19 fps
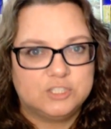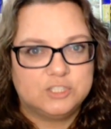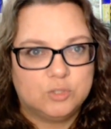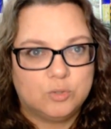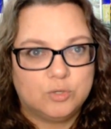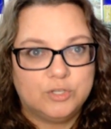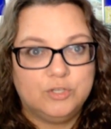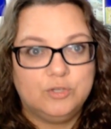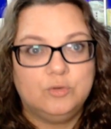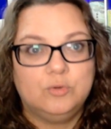
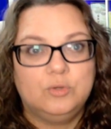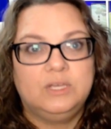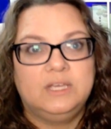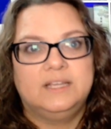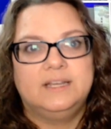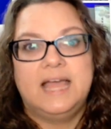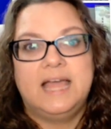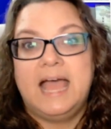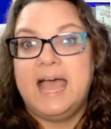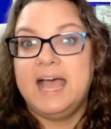or you can
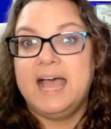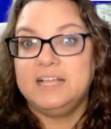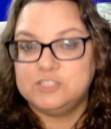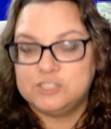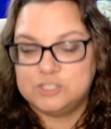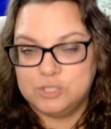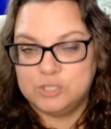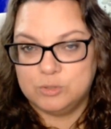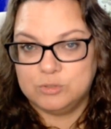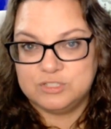hatch
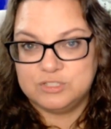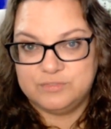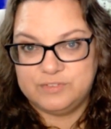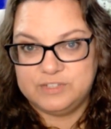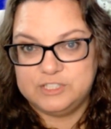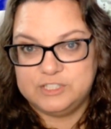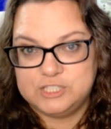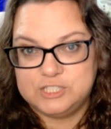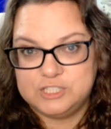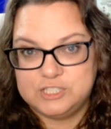those
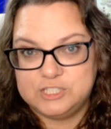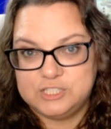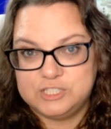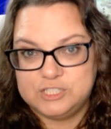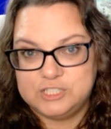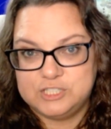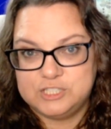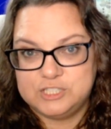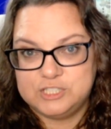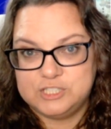fish
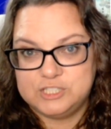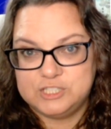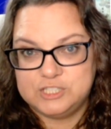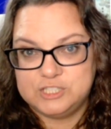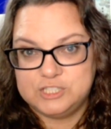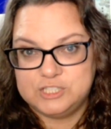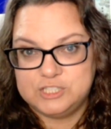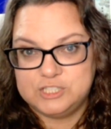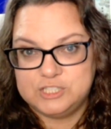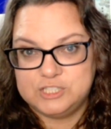eggs into
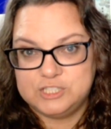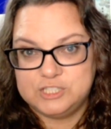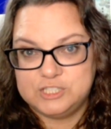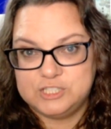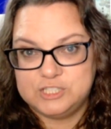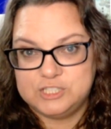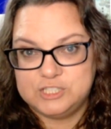fish.